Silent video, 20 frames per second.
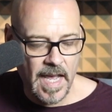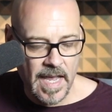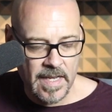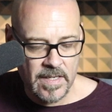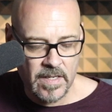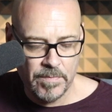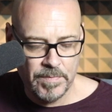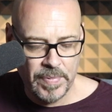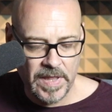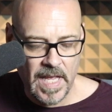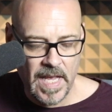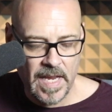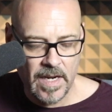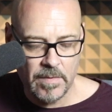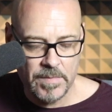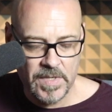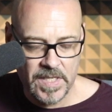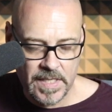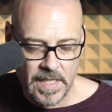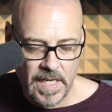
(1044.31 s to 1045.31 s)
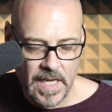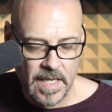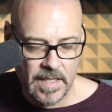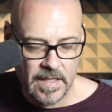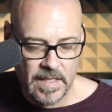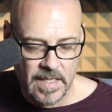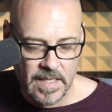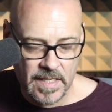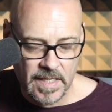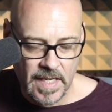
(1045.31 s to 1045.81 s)
As I'm playing, I'm seeing
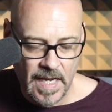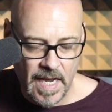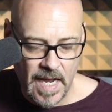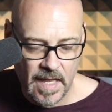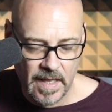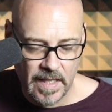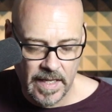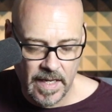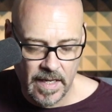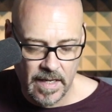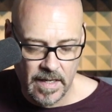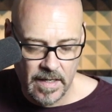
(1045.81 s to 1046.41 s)
this scale here.